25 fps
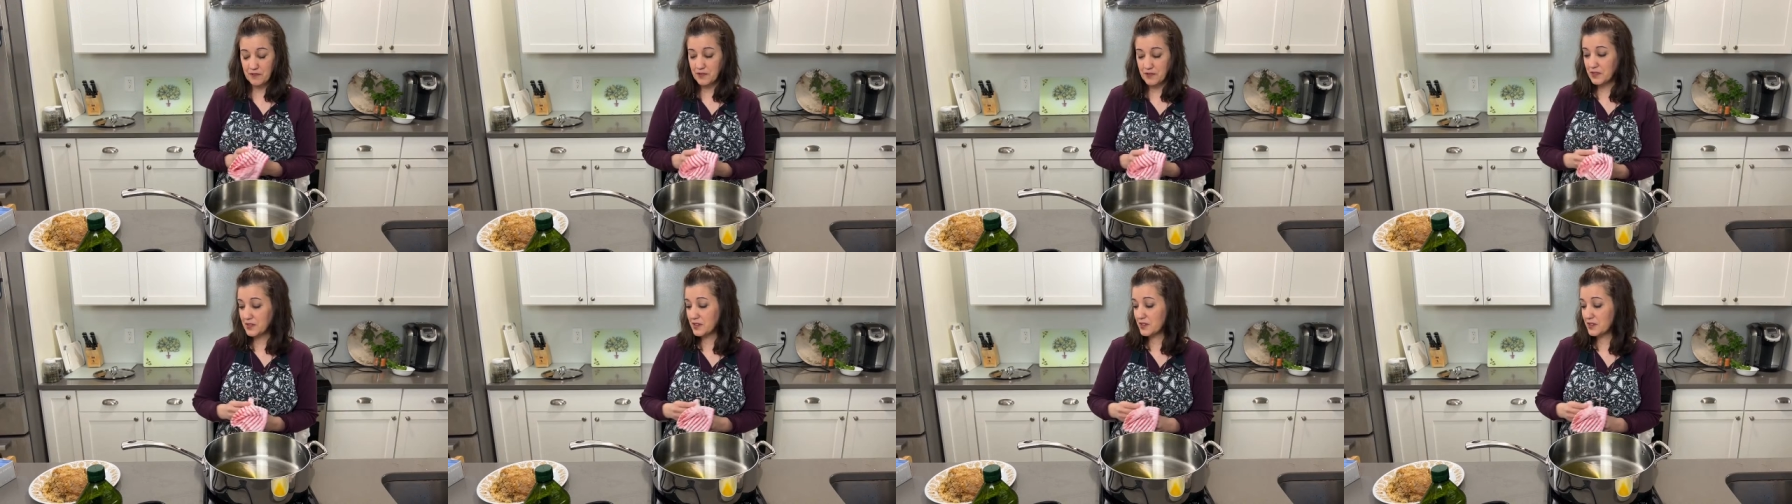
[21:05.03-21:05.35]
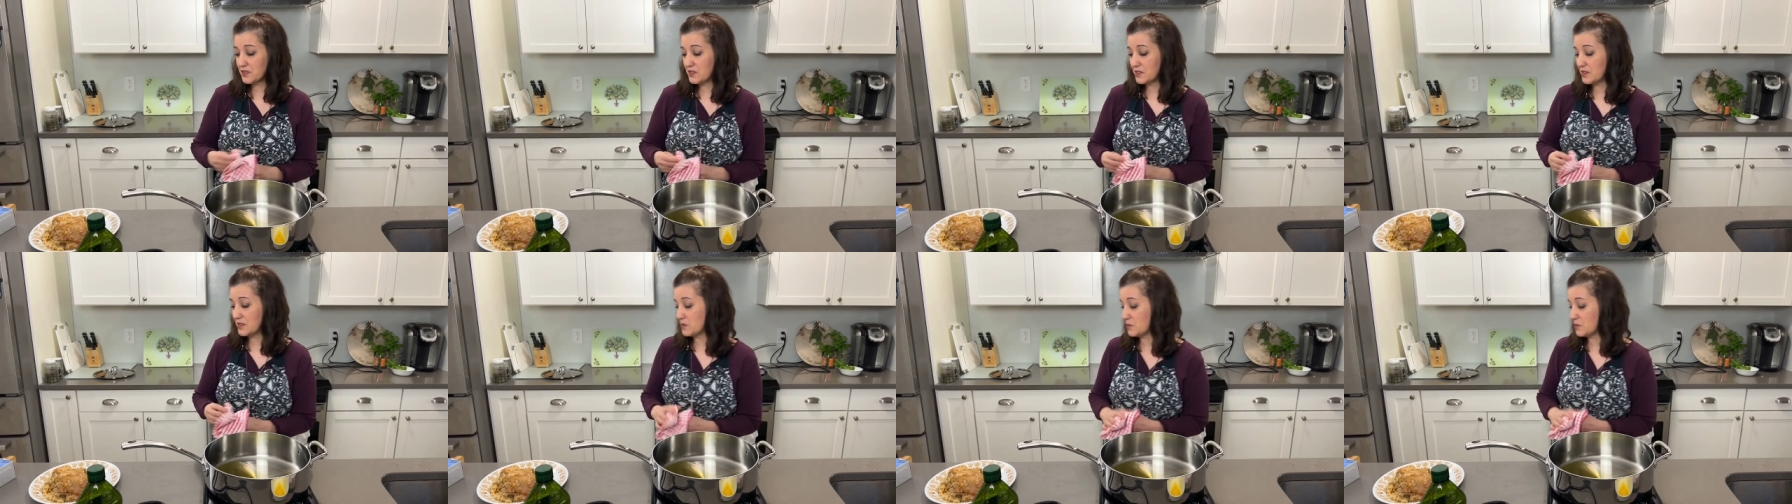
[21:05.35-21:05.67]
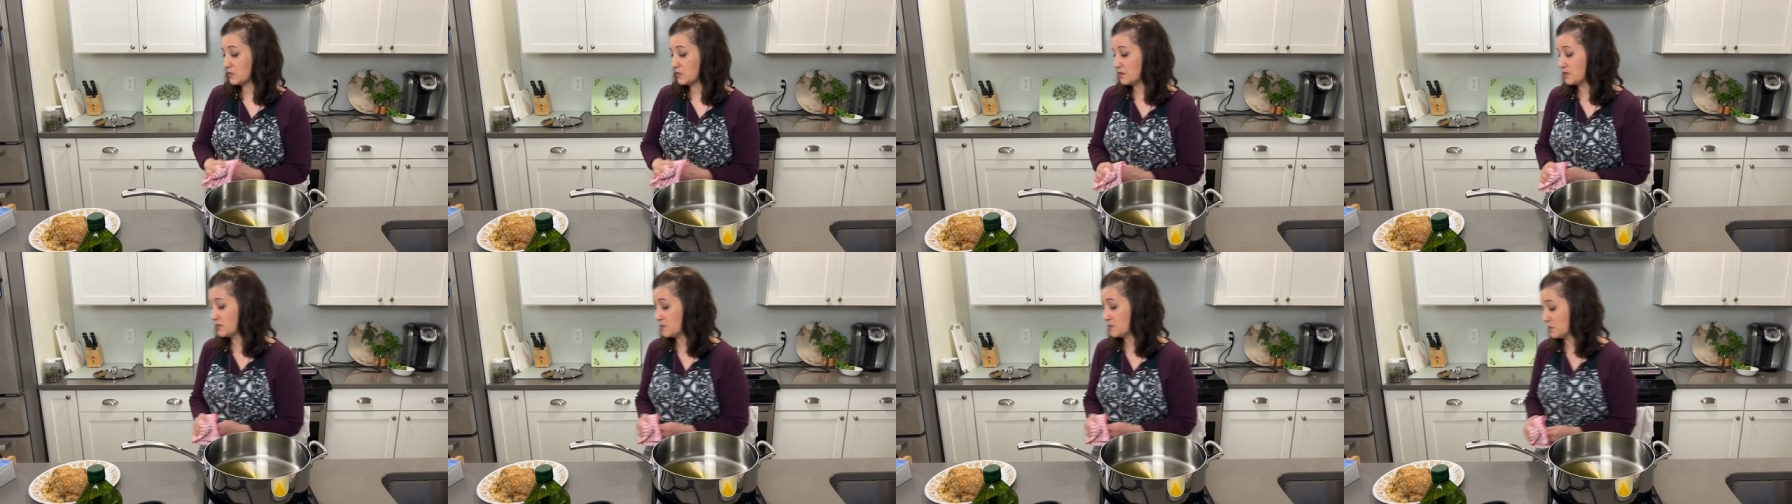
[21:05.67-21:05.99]
for this because
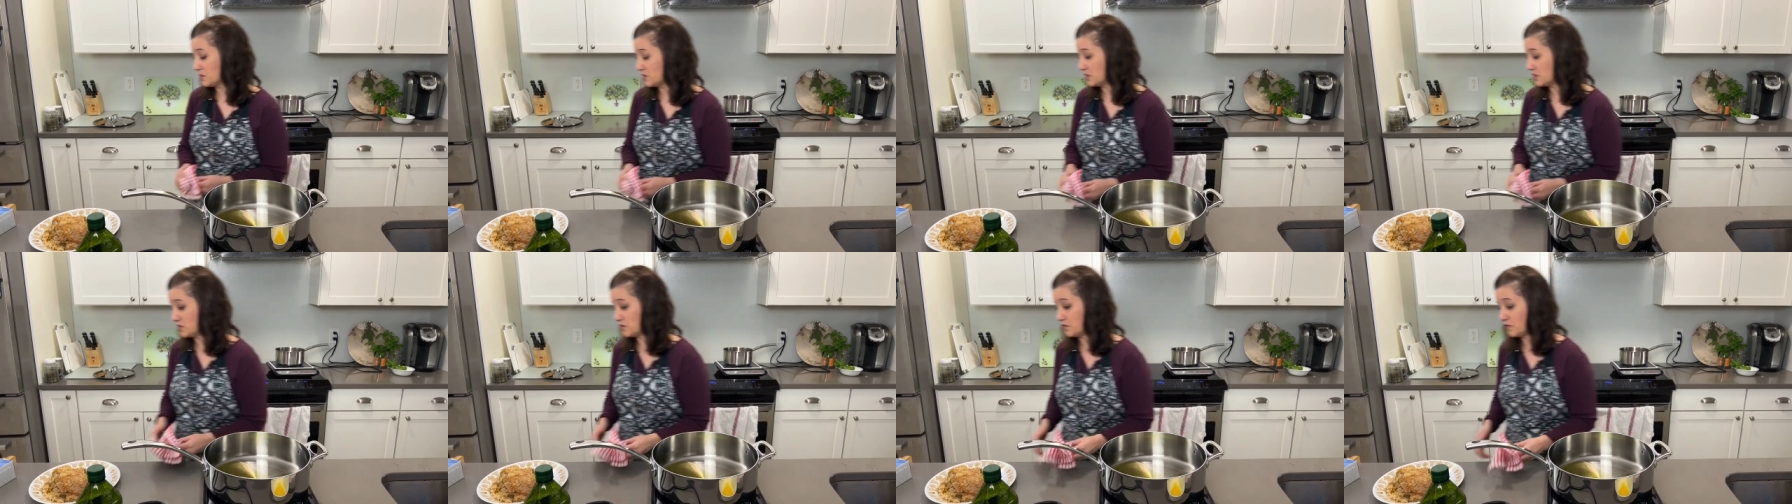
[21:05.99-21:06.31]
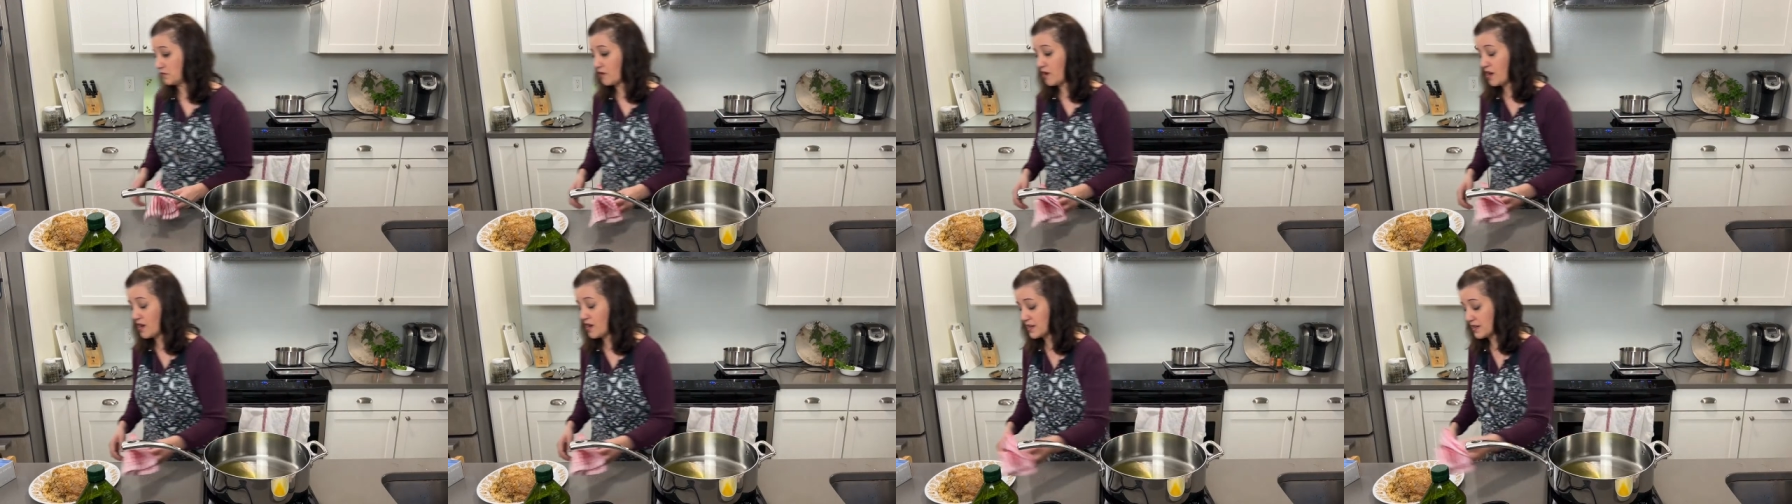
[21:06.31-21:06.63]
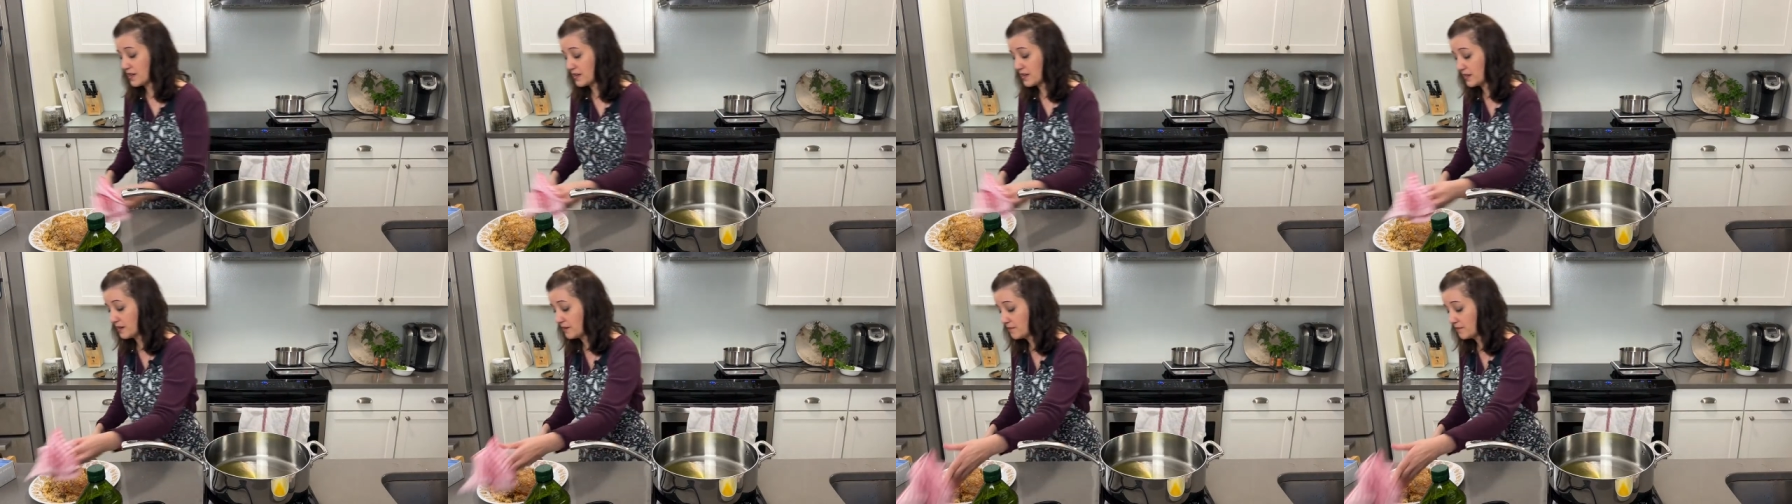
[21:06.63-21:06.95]
we're, we're just
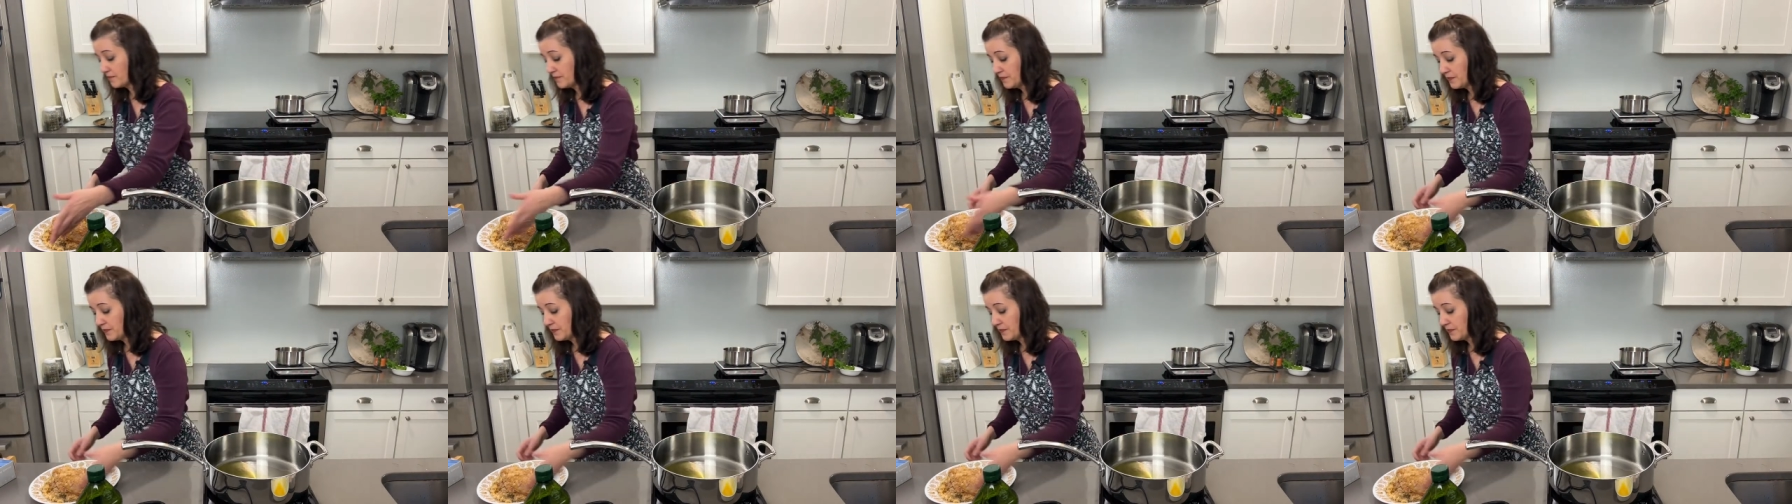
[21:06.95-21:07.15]
frying.